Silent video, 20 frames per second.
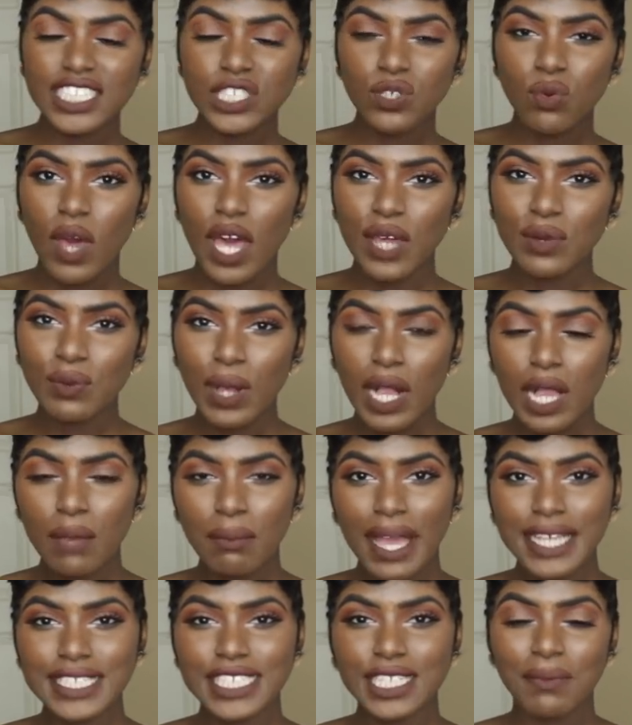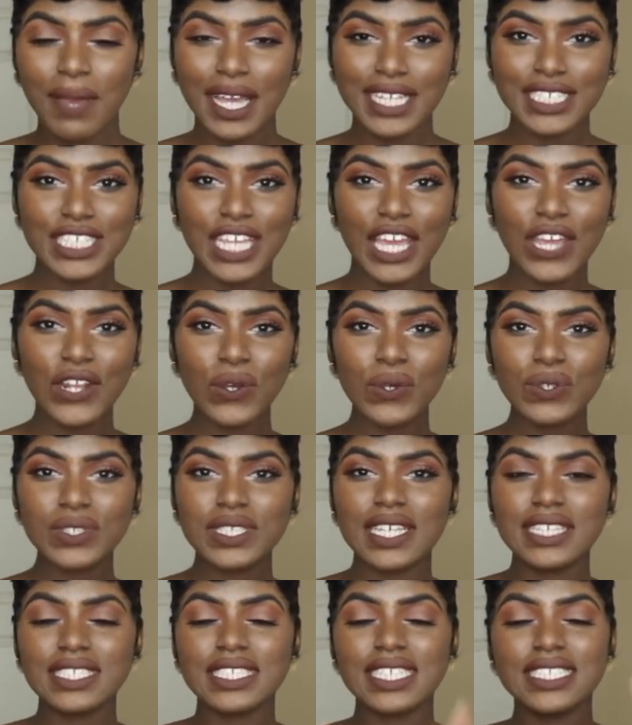squad welcome back to my channel
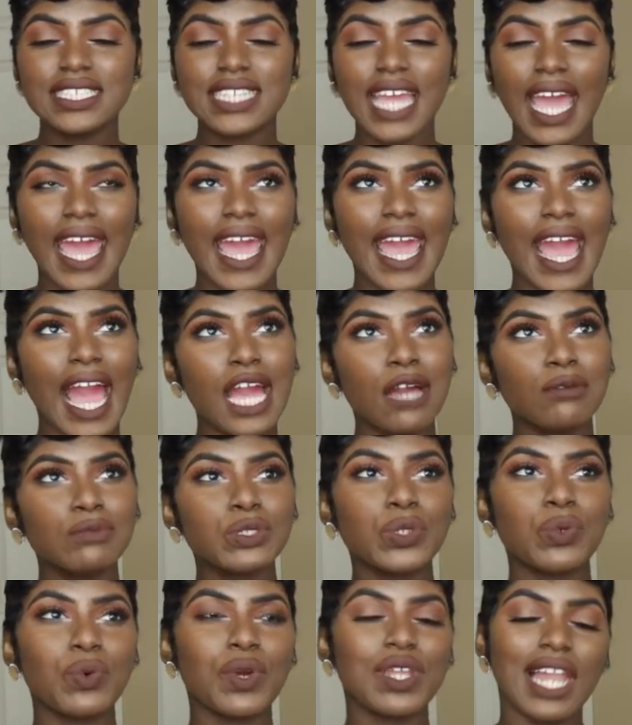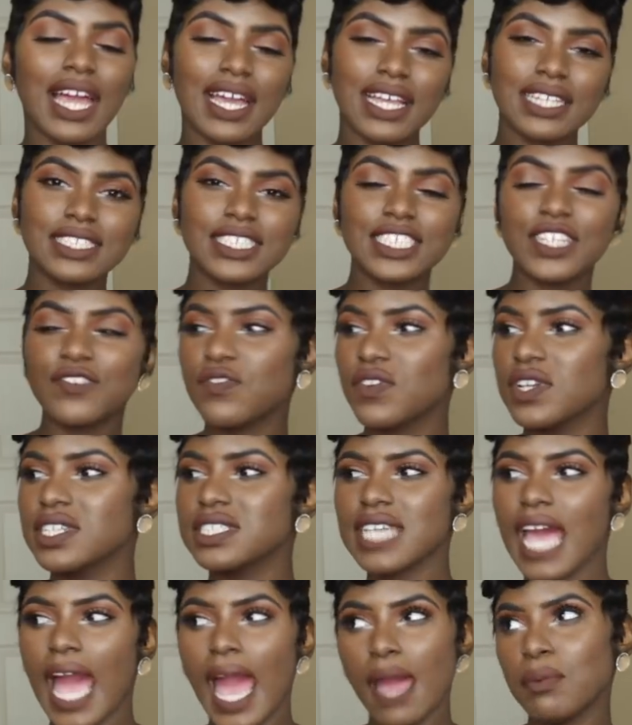so today I am doing like a
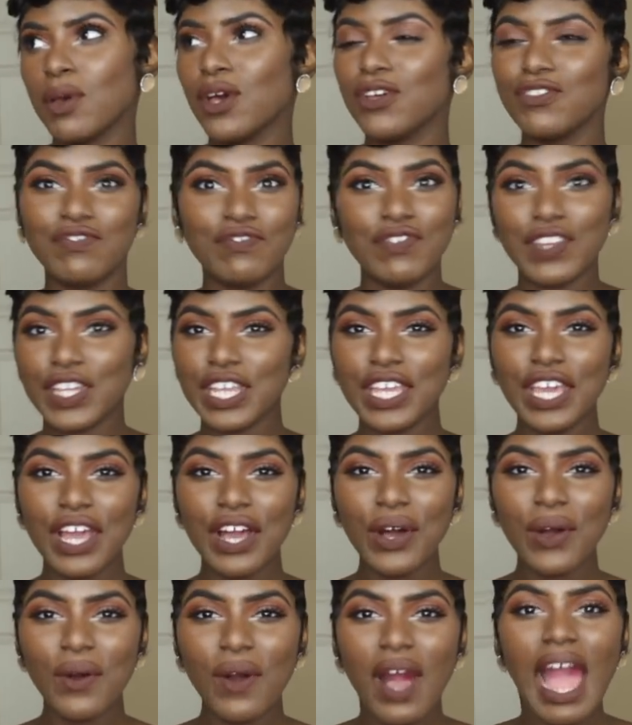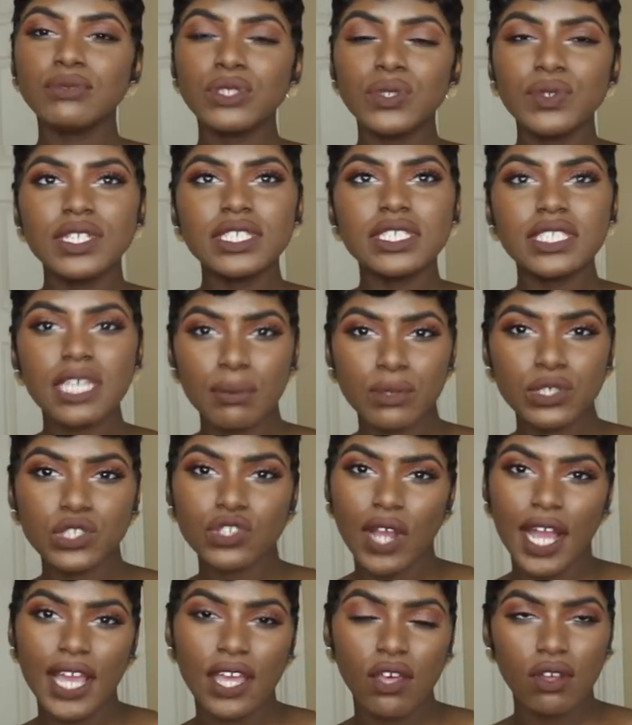different type of video I'm doing a summer
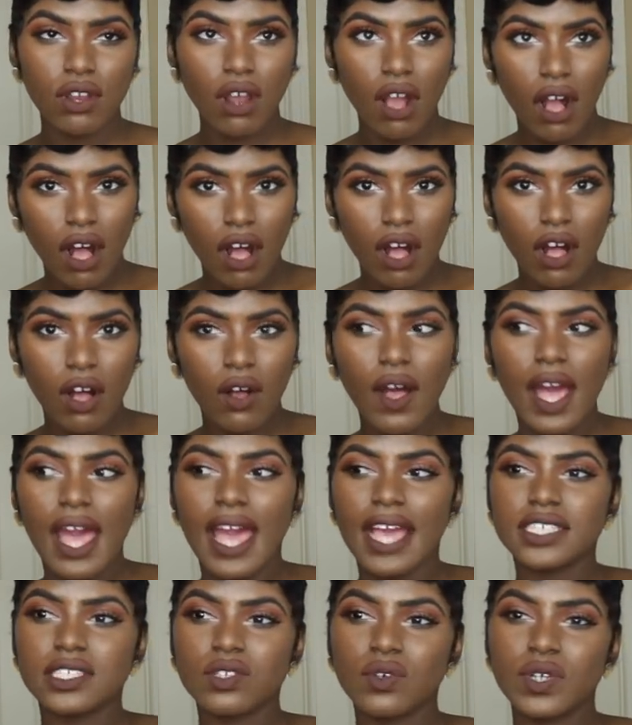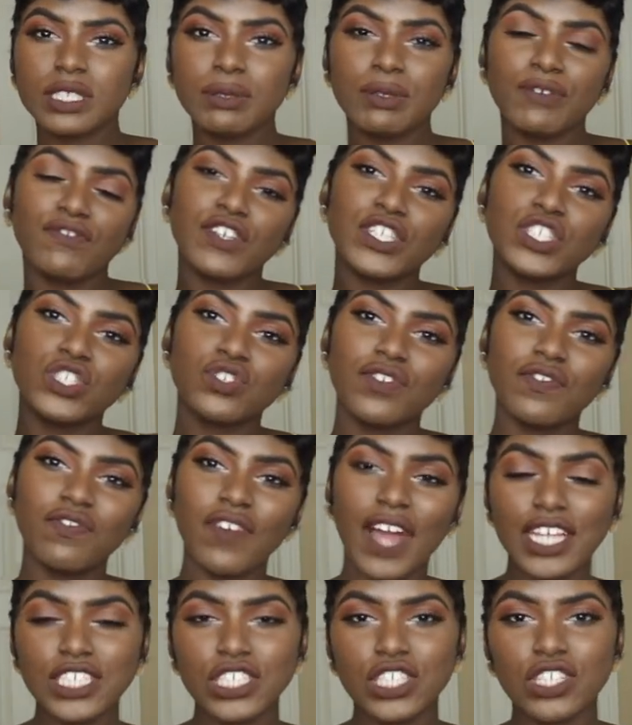try on haul it's going to be featuring
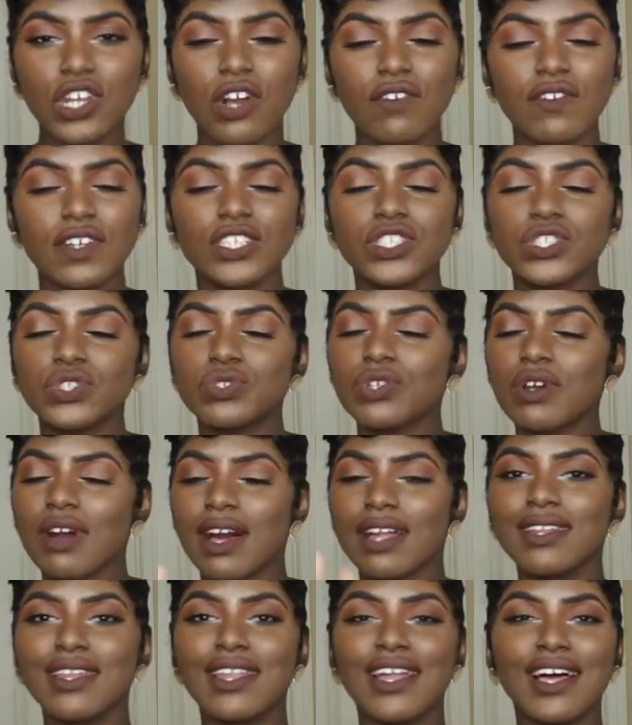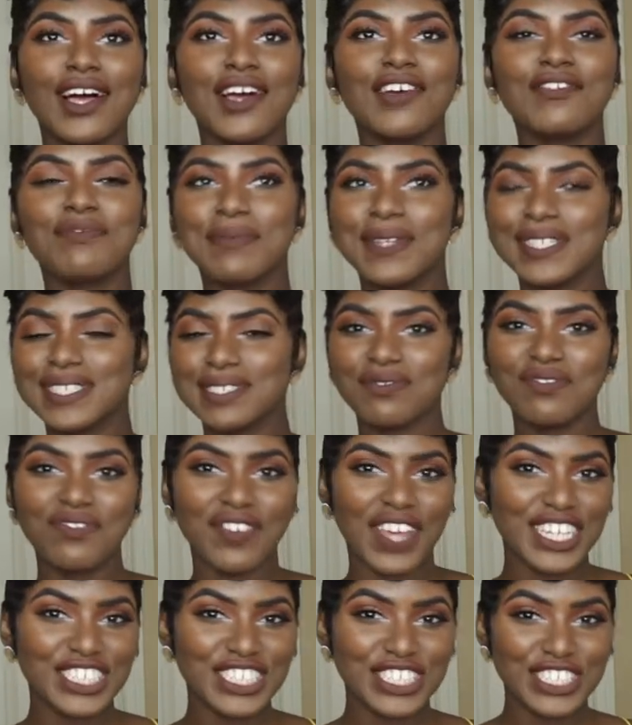Fashion Nova because you know I love me some
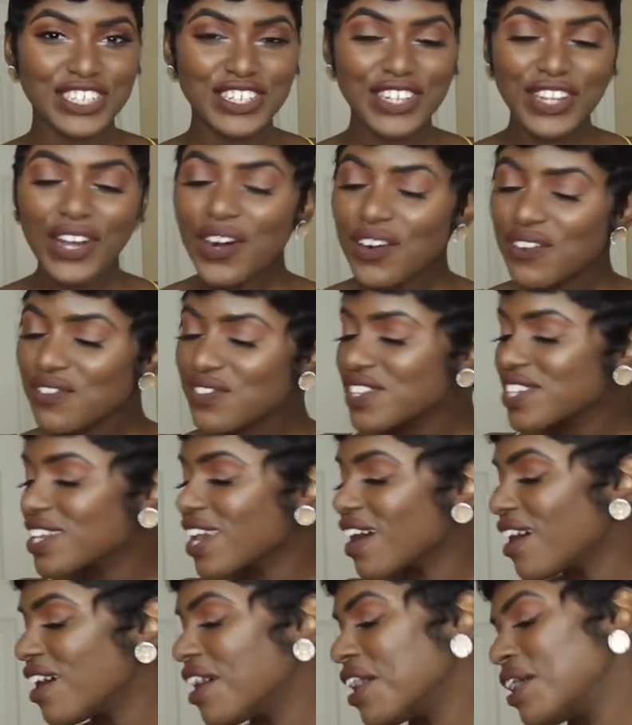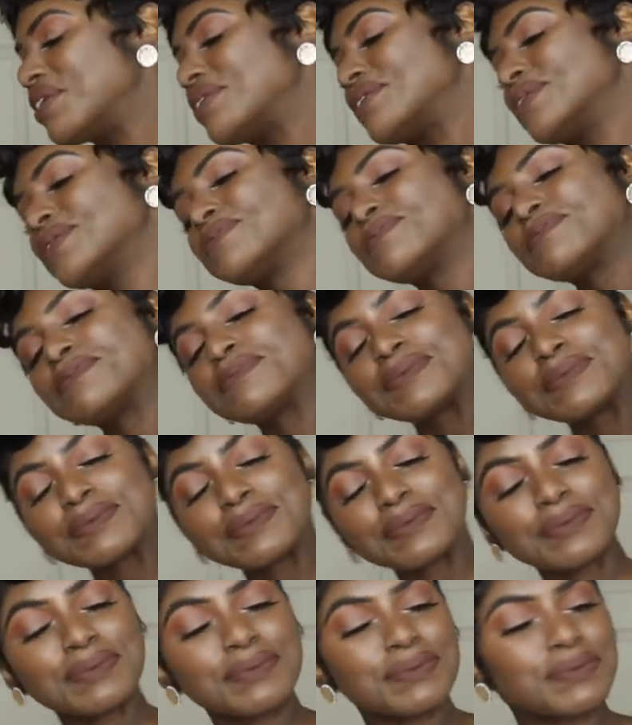Fashion Nova y'all
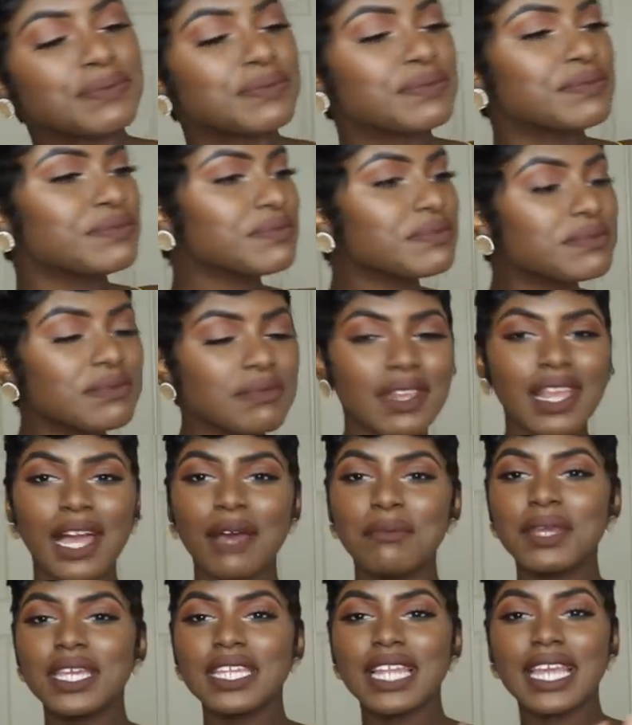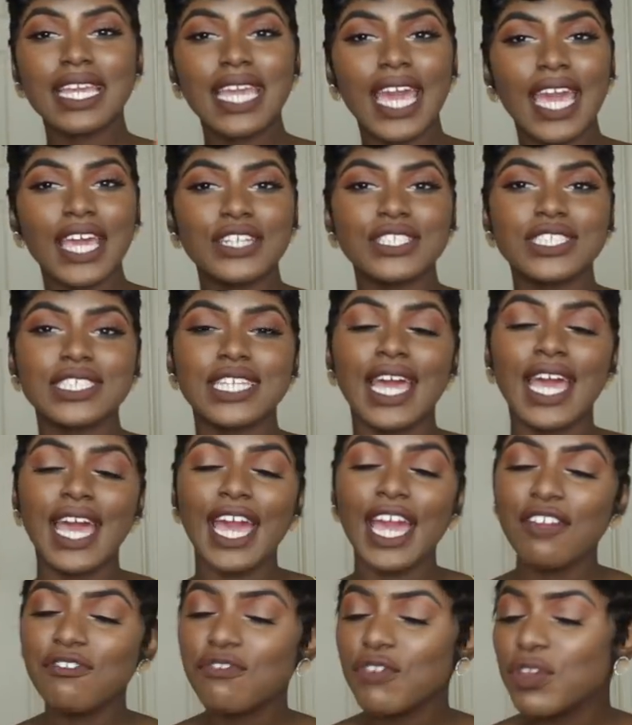Mm, mm, mm. I mean, they cater to
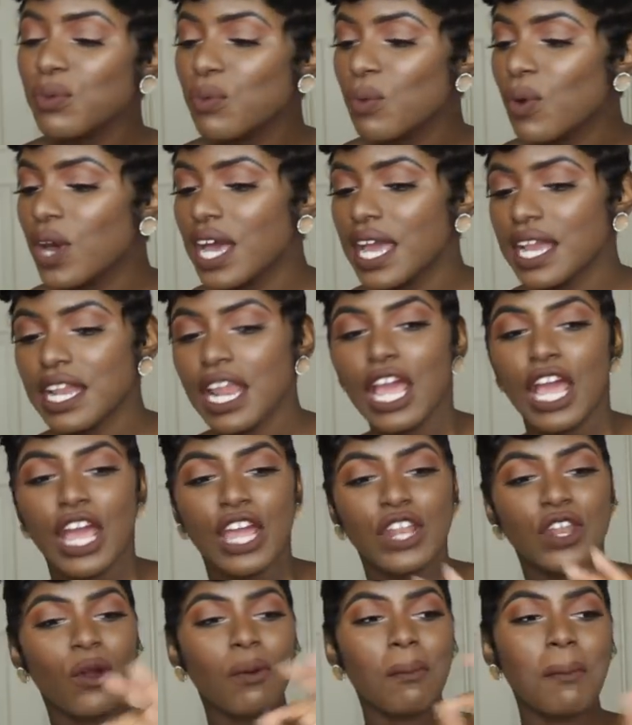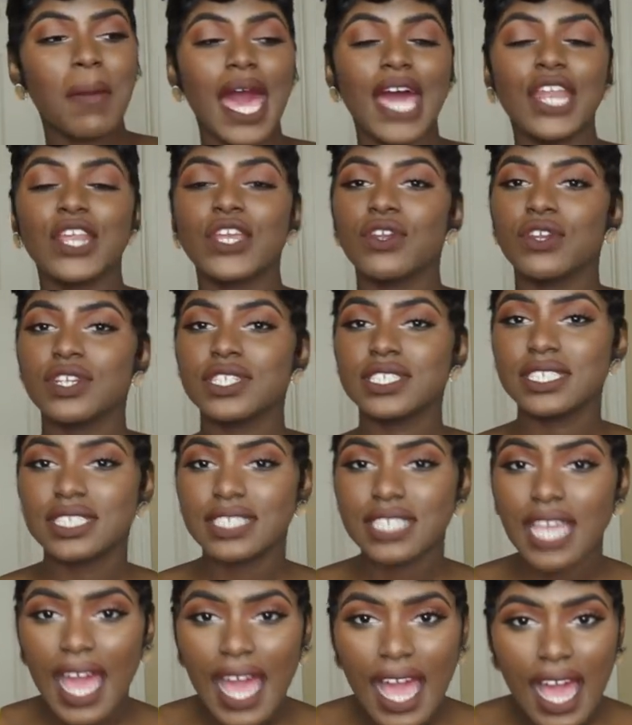everyone, no matter your
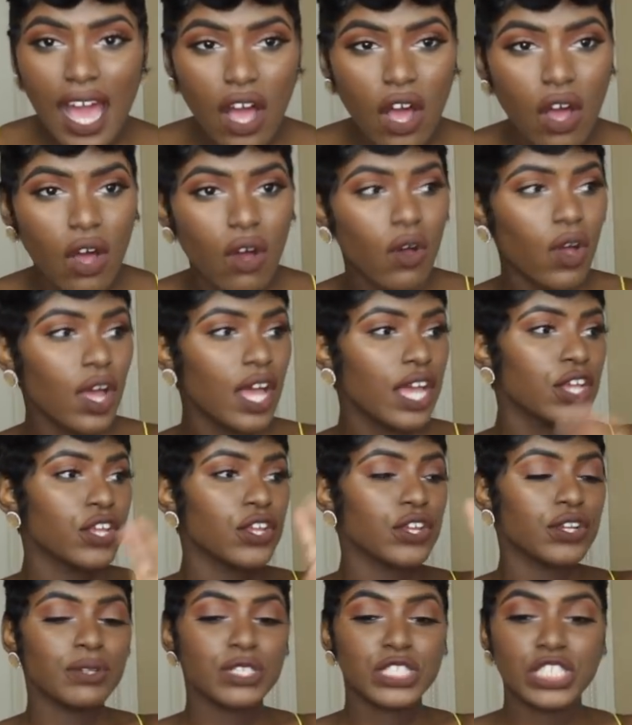style, your